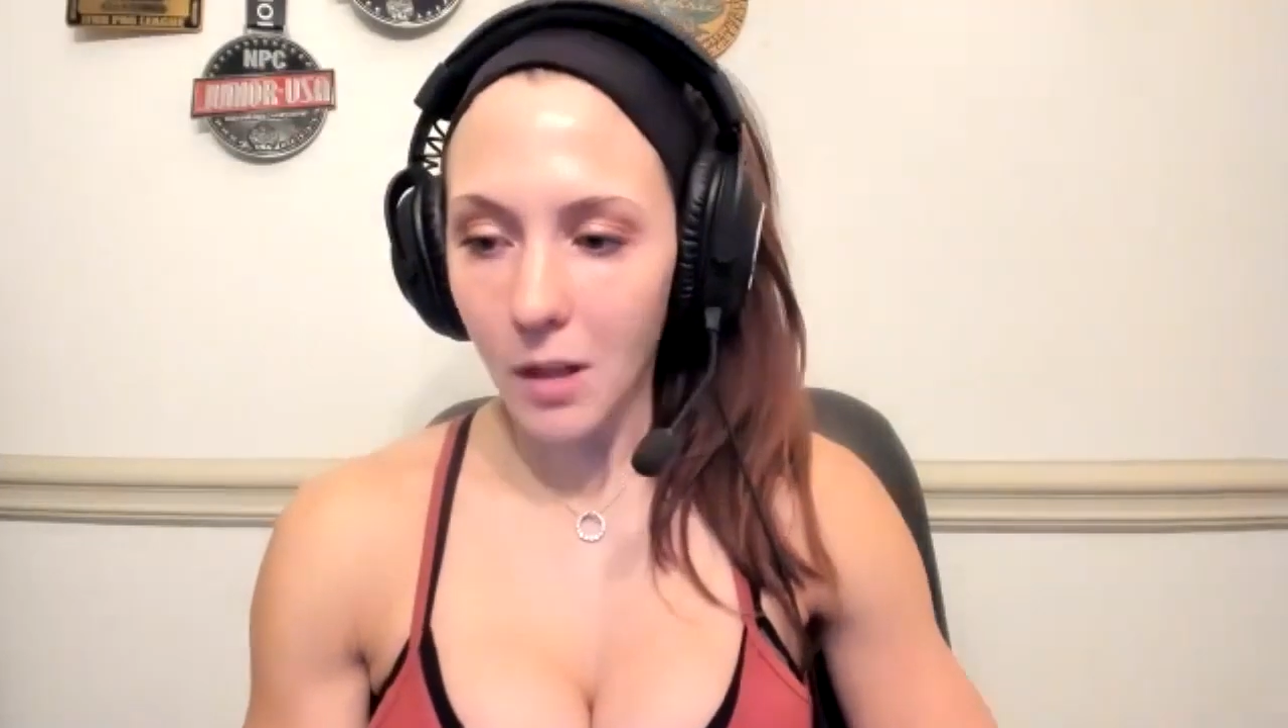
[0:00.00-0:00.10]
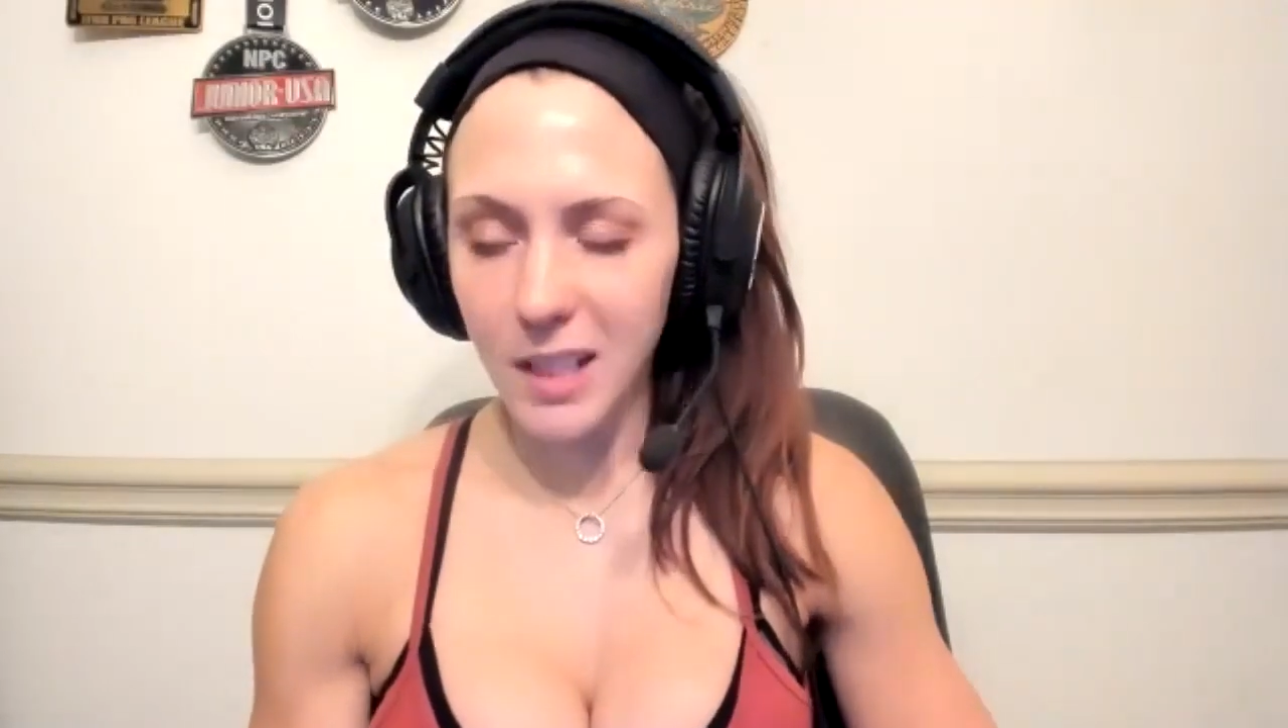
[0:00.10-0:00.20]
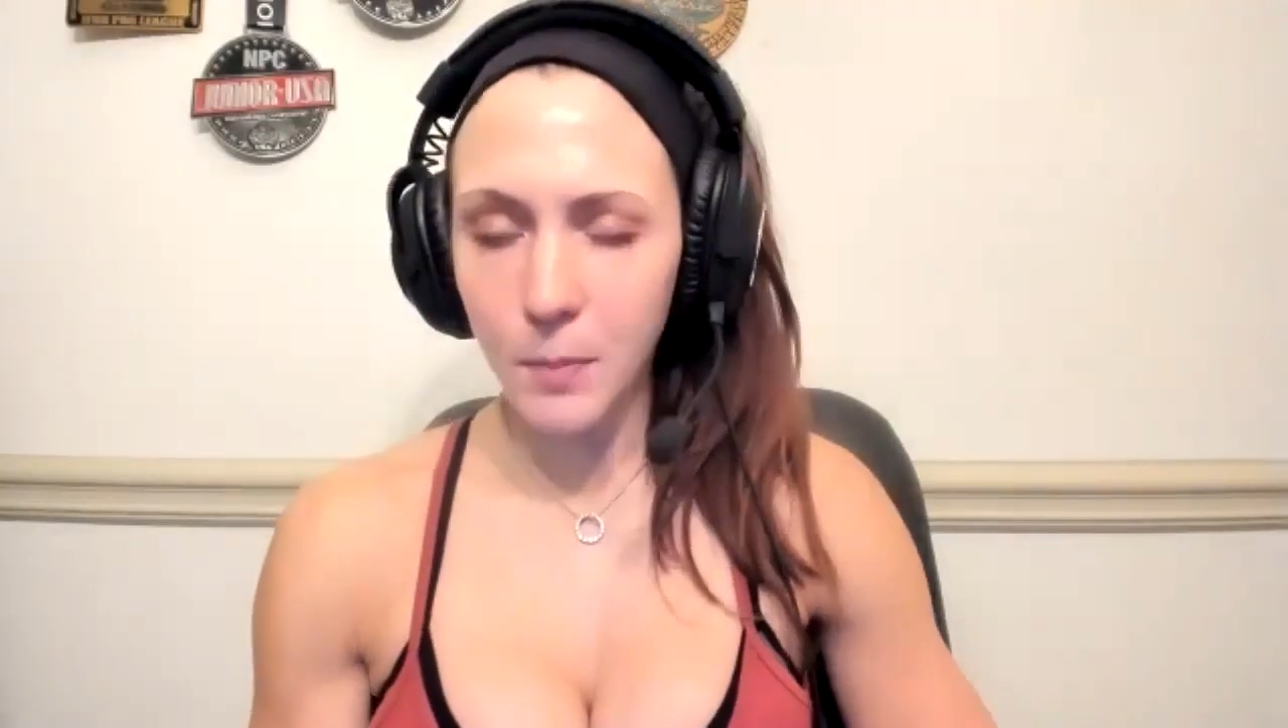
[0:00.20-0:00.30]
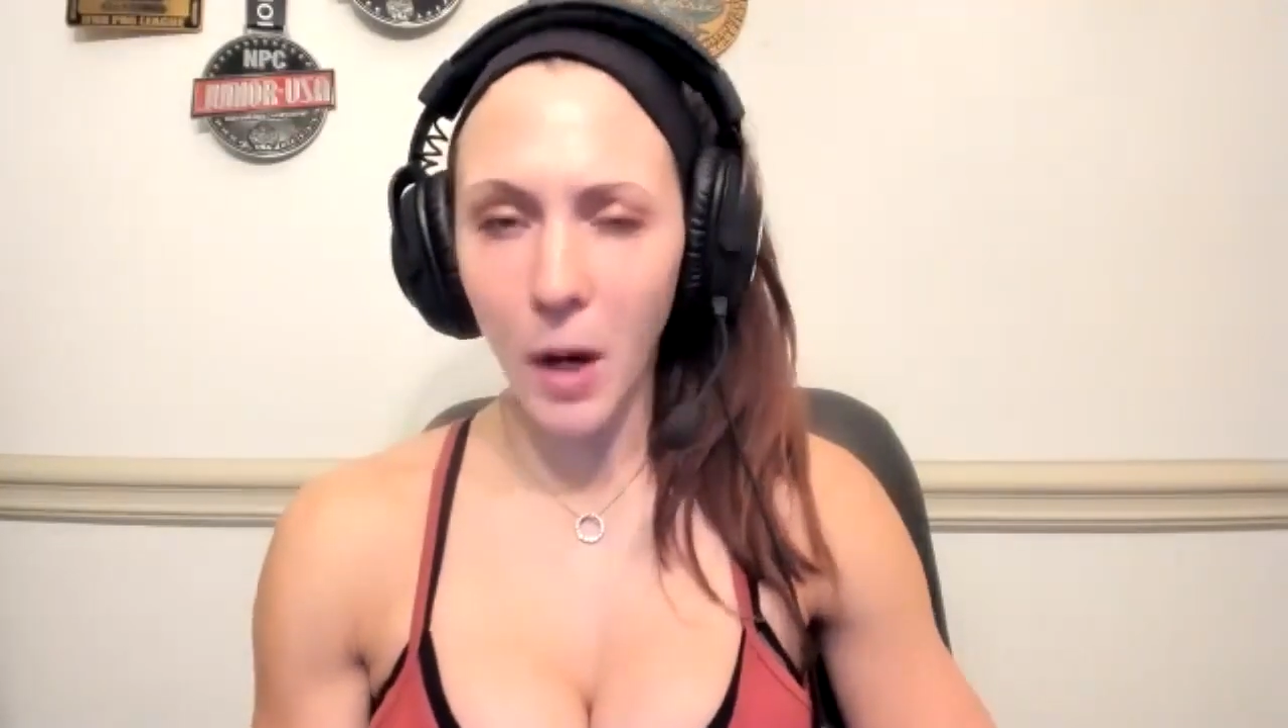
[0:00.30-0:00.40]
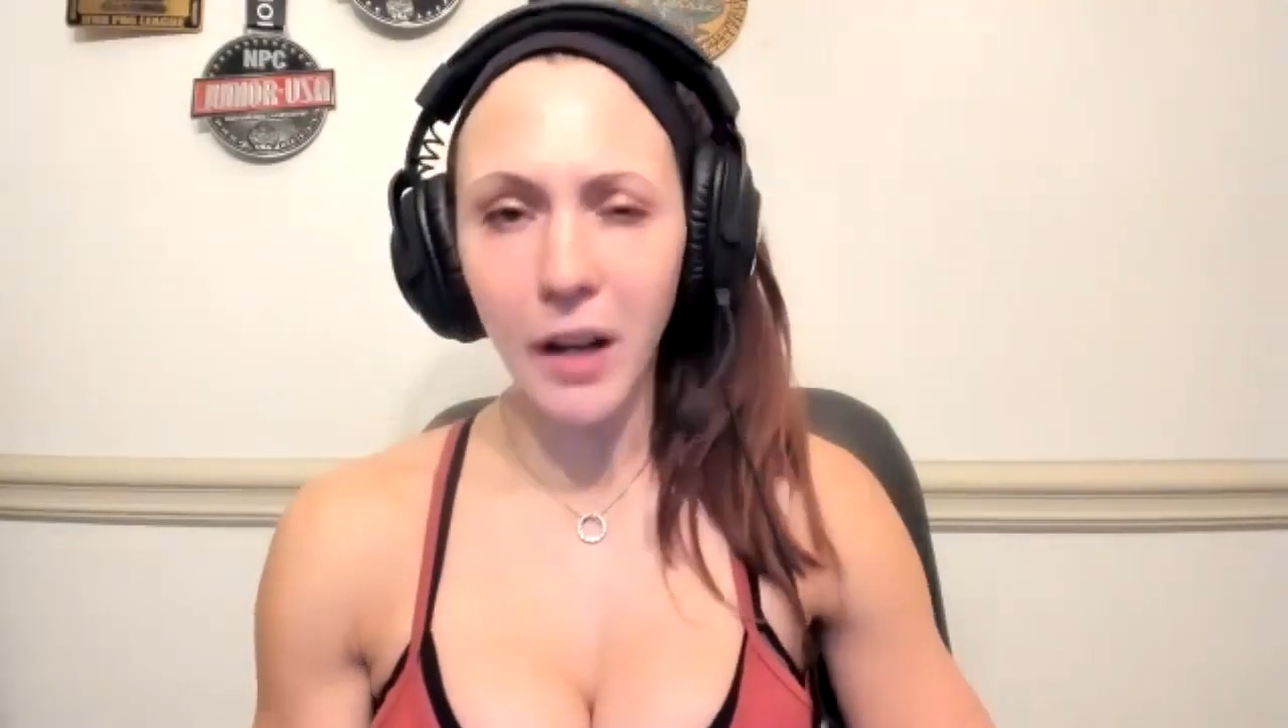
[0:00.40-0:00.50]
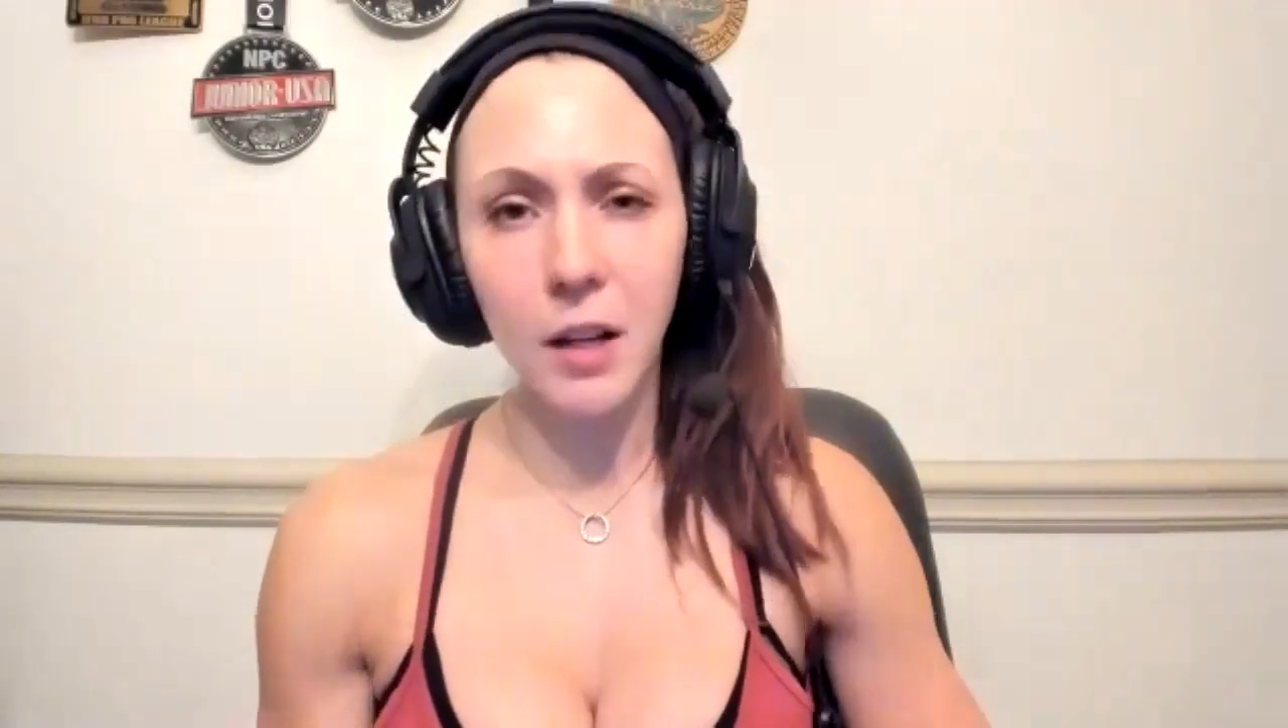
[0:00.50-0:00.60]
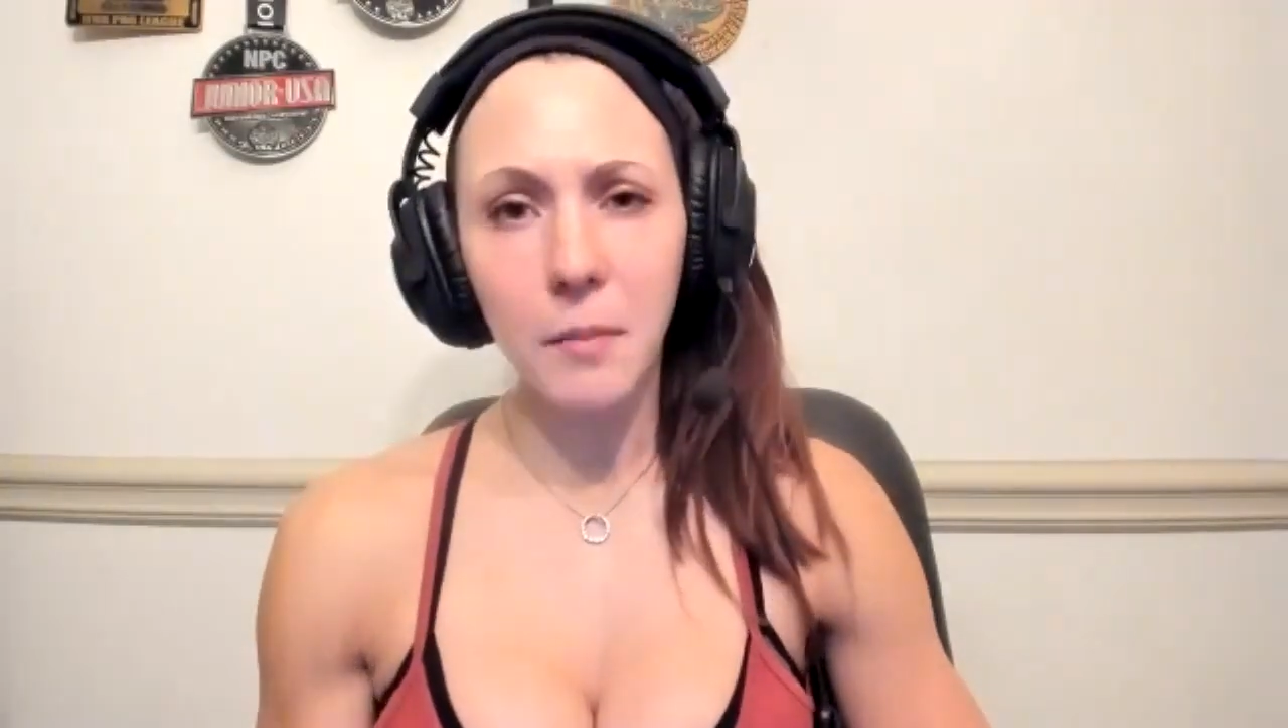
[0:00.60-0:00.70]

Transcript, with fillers: it's probably going to